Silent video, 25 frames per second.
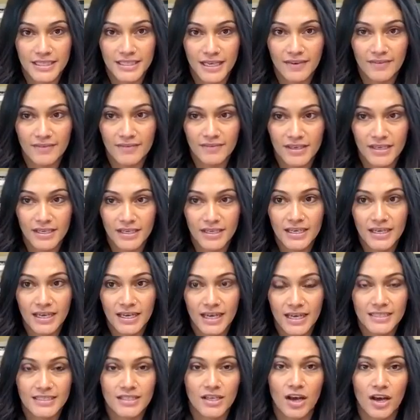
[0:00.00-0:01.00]

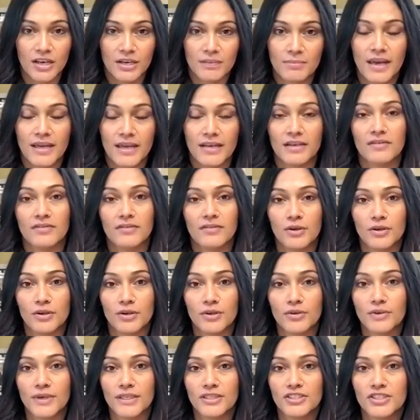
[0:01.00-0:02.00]
DMV has automatic
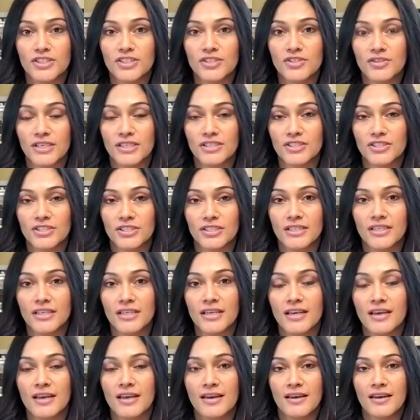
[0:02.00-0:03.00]
voter
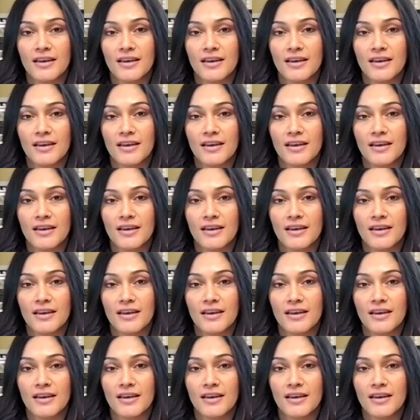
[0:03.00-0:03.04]
registration.